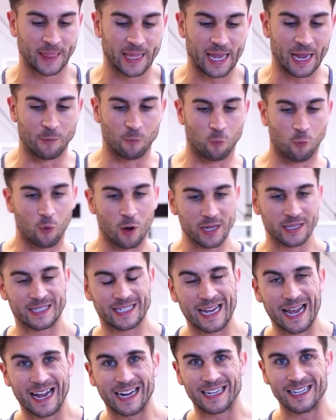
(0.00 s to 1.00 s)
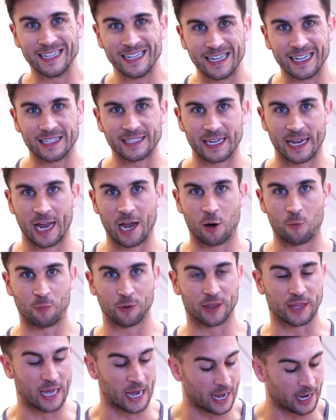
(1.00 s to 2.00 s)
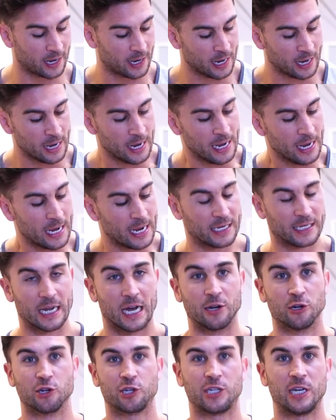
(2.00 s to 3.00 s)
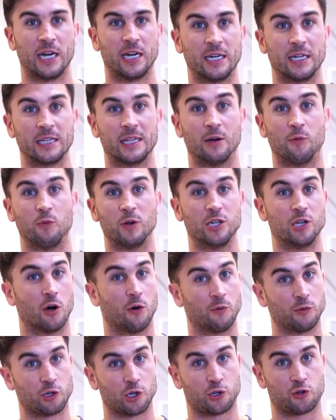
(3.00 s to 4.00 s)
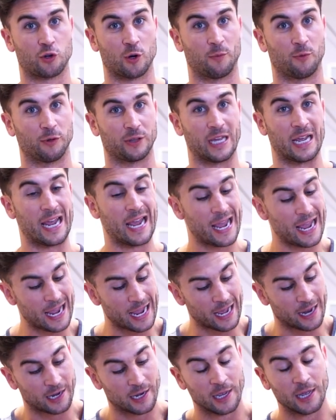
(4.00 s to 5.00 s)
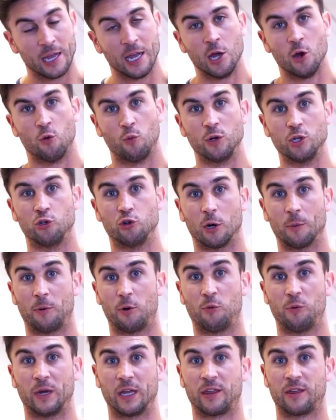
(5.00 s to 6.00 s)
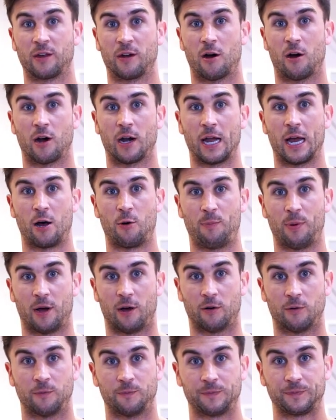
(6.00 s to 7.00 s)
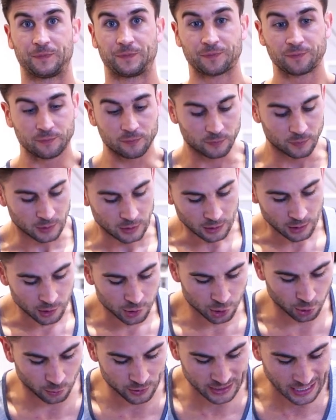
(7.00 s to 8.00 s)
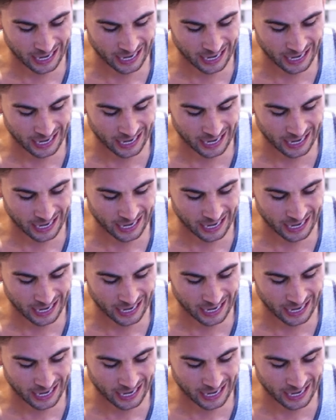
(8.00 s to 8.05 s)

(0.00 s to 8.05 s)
And one technique to help with that is understanding that we don't just dribble with the hand, we dribble with our elbow. So as